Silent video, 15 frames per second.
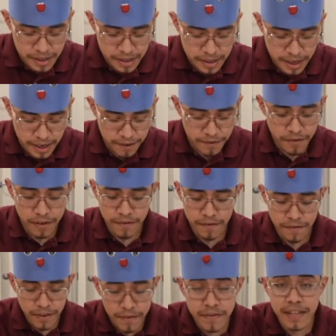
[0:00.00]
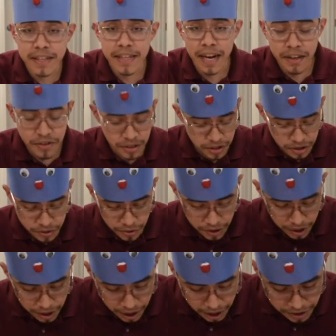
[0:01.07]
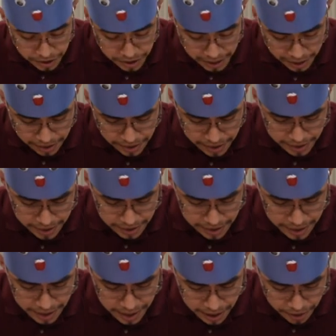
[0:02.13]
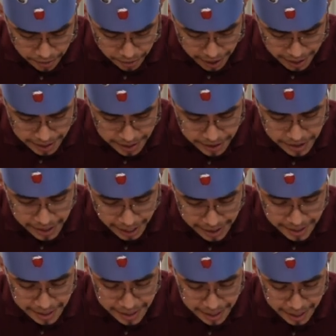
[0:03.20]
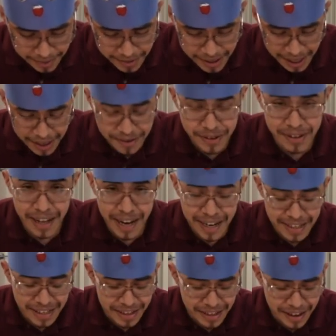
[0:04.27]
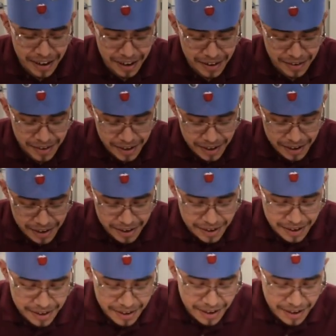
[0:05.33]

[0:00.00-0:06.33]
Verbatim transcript: like from 50,000 to 100,000 reindeers at the same time. So that is a lot uh,